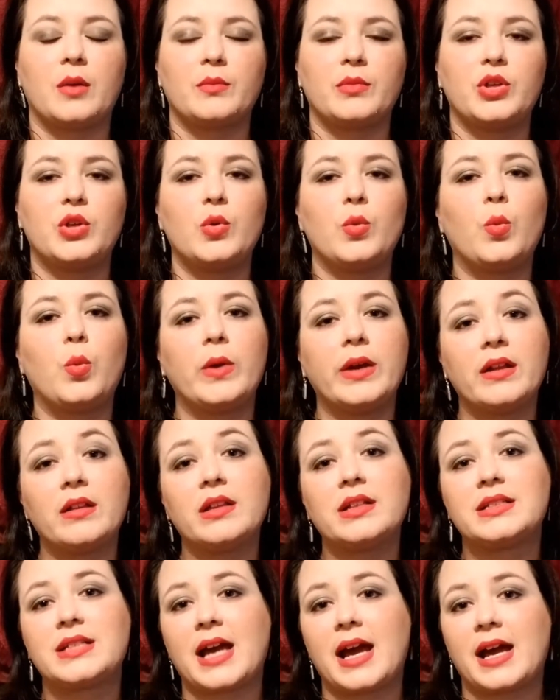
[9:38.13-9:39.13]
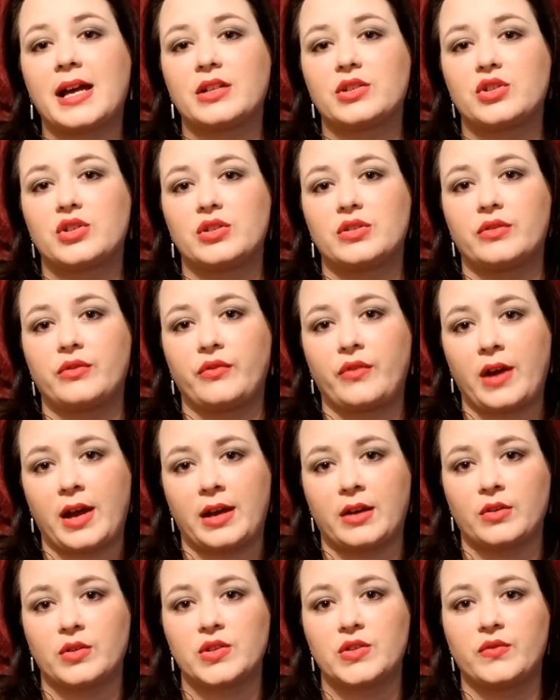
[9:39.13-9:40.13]
You will attach
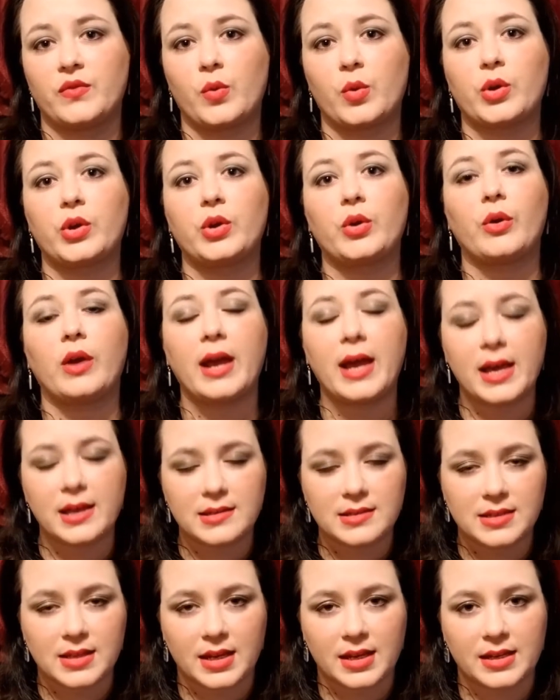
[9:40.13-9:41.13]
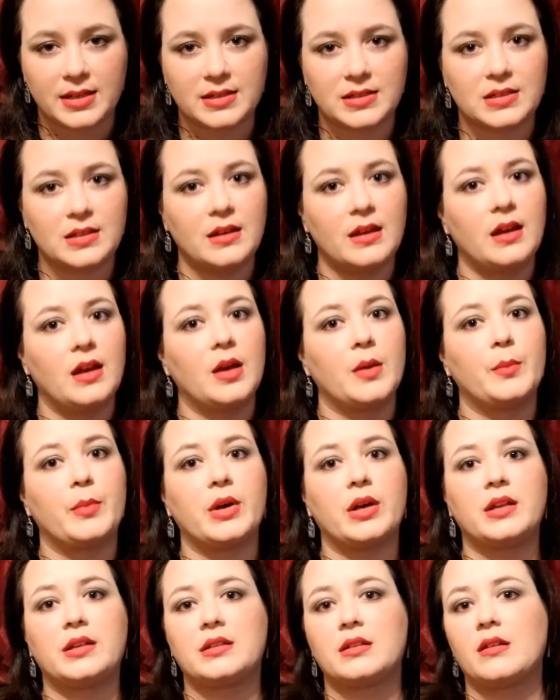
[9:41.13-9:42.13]
files for your essays,
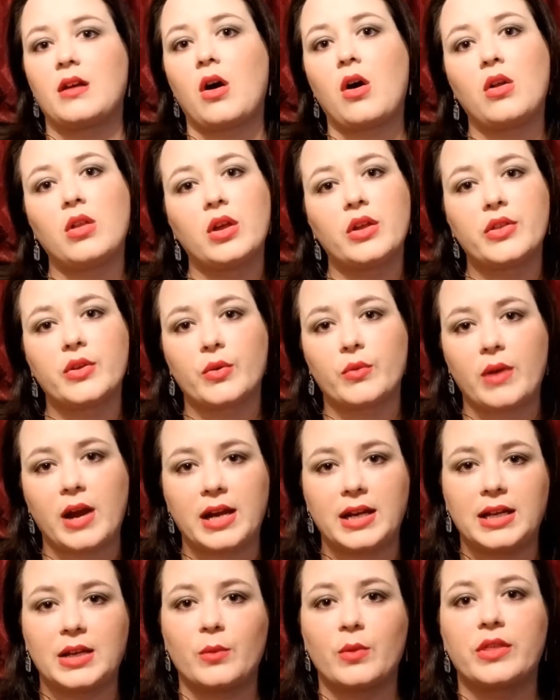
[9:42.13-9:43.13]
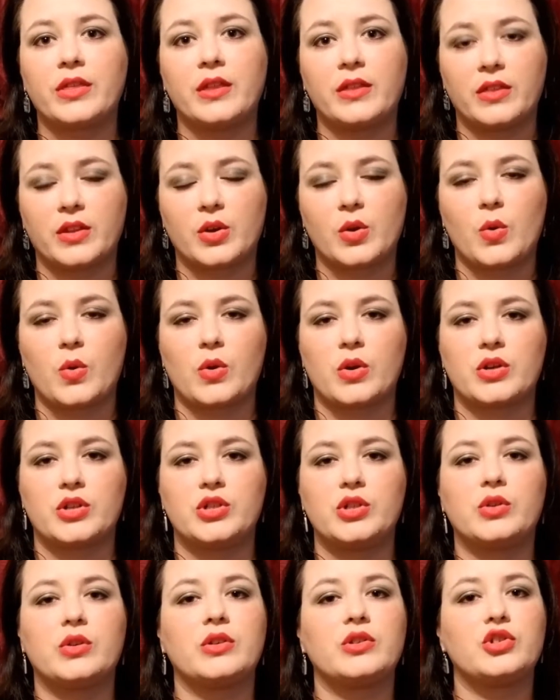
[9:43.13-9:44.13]
but all other writing within the
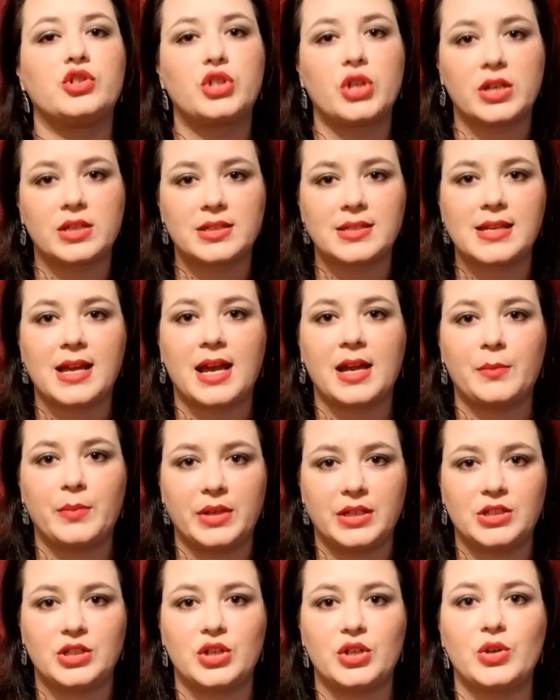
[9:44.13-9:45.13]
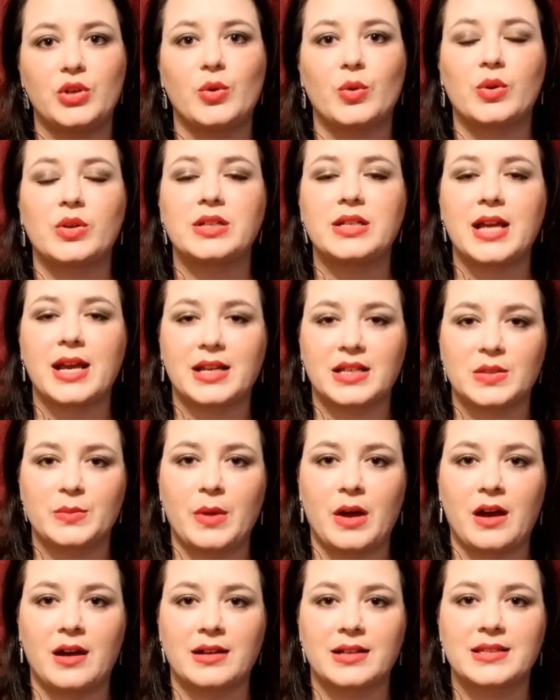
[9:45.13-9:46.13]
course you can just type into your text
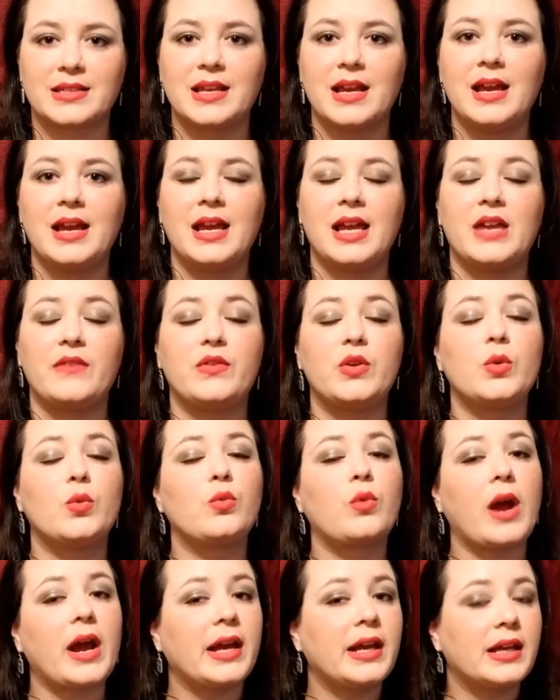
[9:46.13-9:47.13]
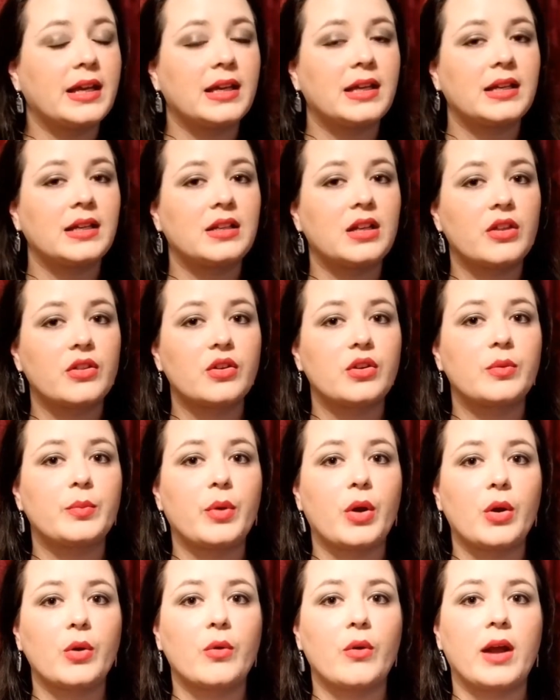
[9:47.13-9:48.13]
box. If you write in another
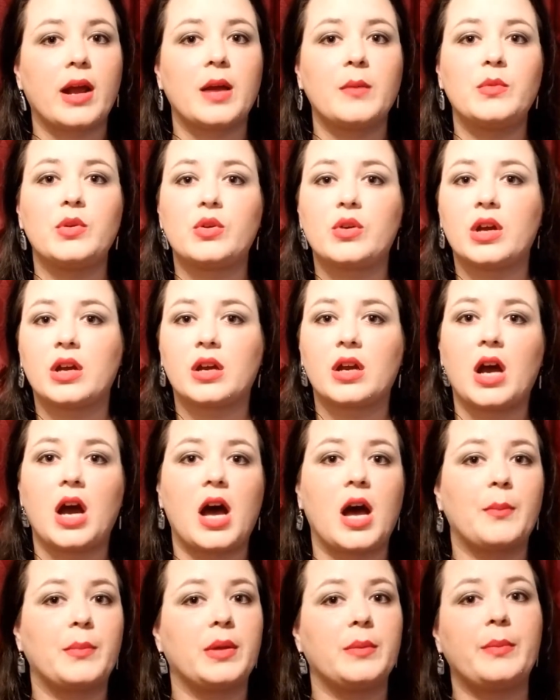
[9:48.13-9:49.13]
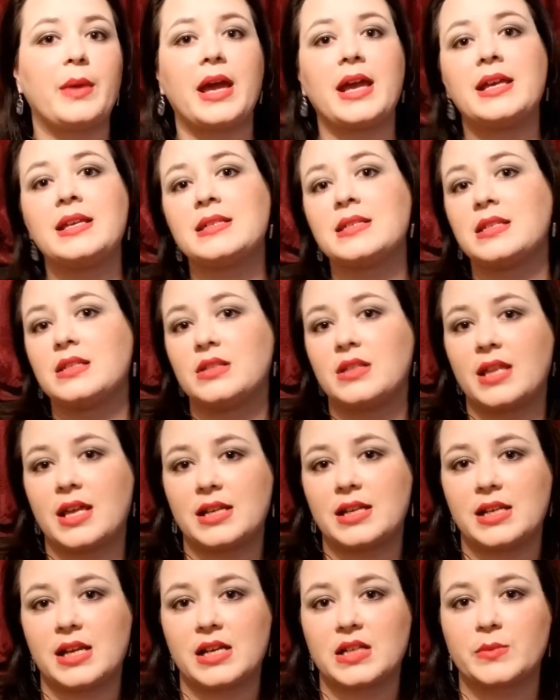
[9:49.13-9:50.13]
program, you can copy paste into
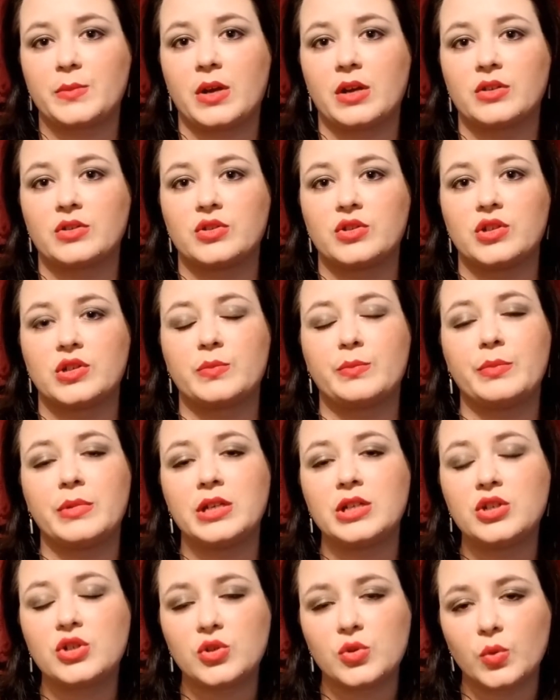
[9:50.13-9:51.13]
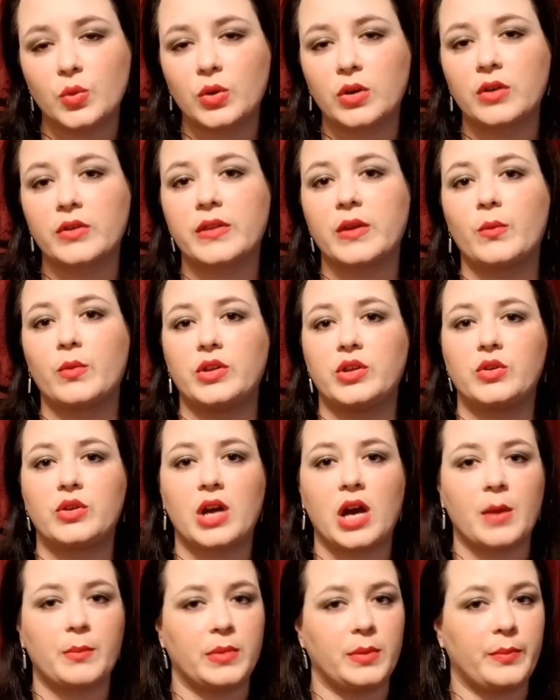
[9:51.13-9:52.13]
that text box. Just be sure that when you
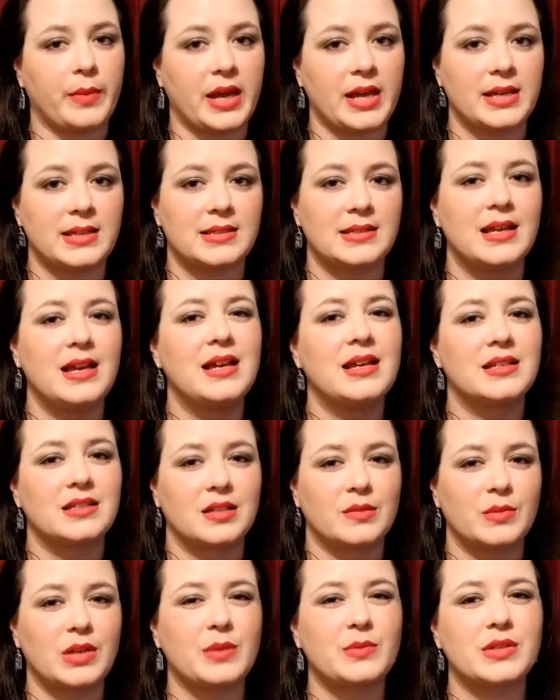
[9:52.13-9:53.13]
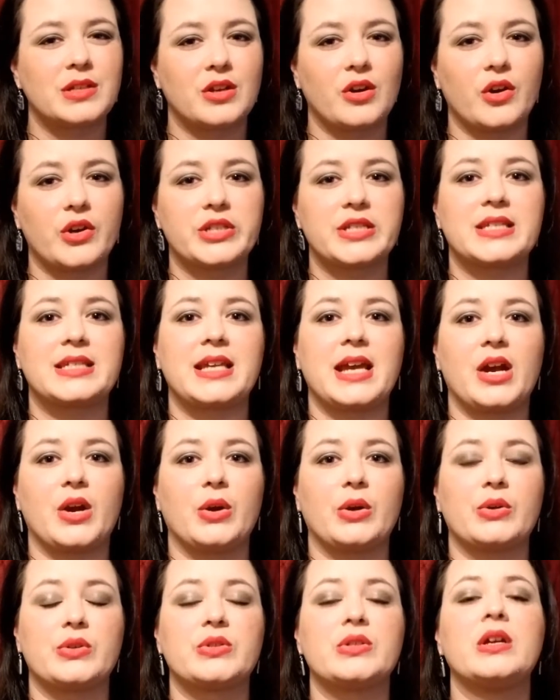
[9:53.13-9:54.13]
copy paste, sometimes it causes
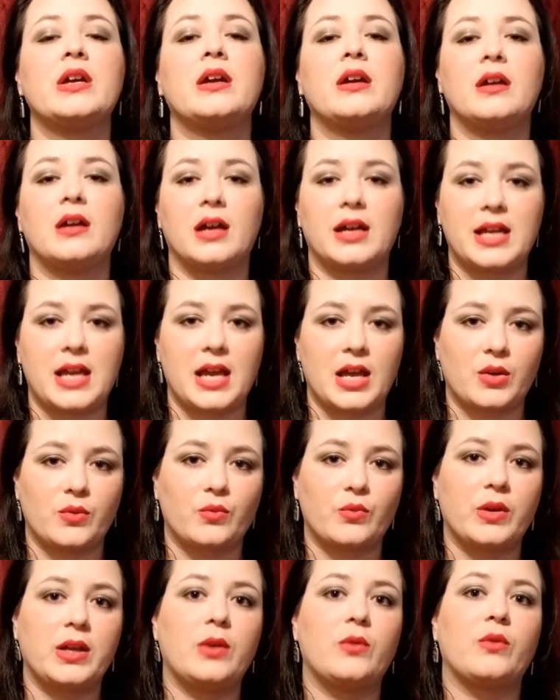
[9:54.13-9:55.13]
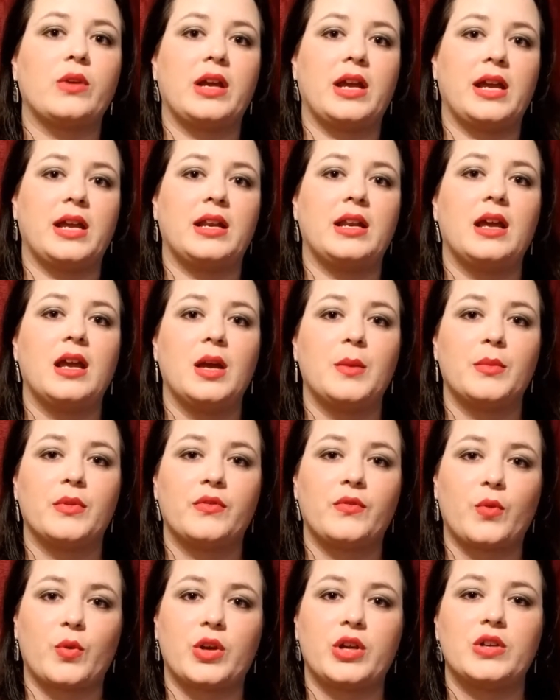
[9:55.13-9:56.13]
errors. Again, reread
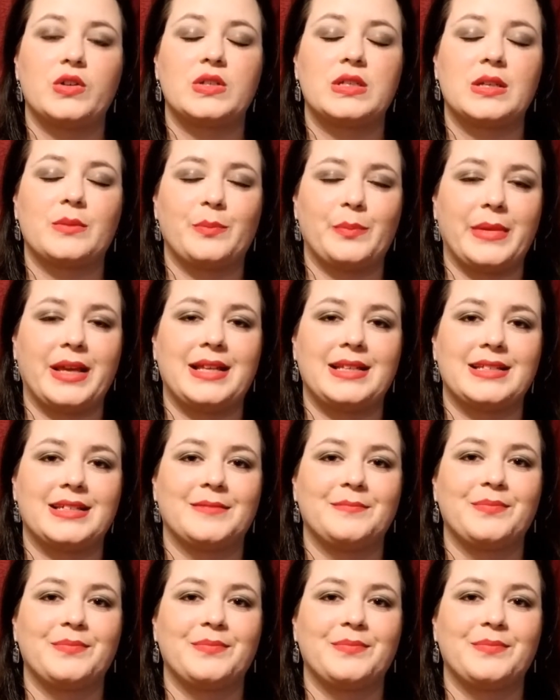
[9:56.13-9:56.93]
before you submit.